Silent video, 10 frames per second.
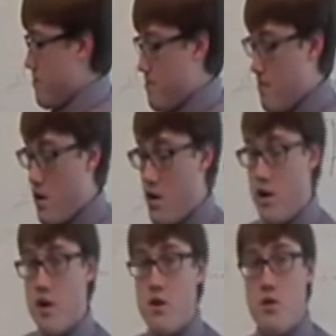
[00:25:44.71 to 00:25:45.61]
monk
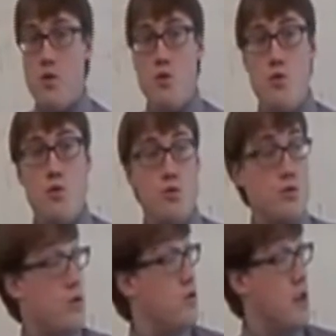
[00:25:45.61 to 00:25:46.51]

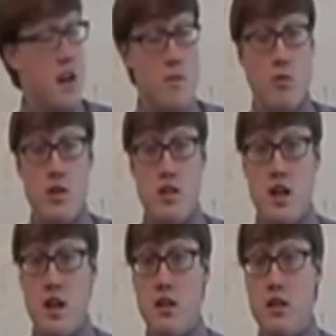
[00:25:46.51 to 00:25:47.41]
whose name was
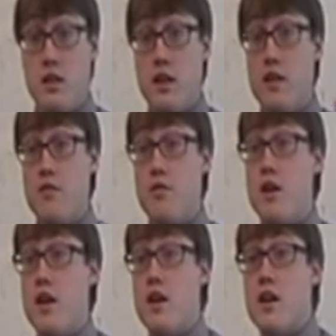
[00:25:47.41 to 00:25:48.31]

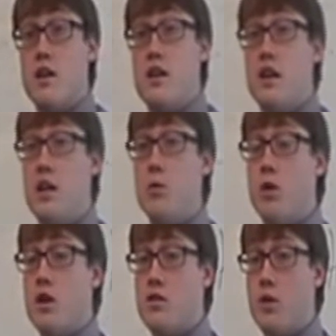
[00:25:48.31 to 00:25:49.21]
Lanfranc, and he
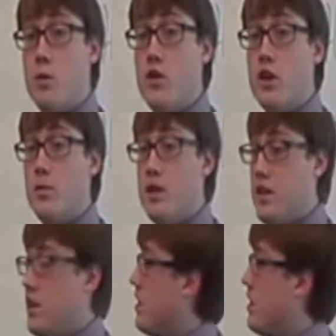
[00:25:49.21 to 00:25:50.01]
worked for William, and he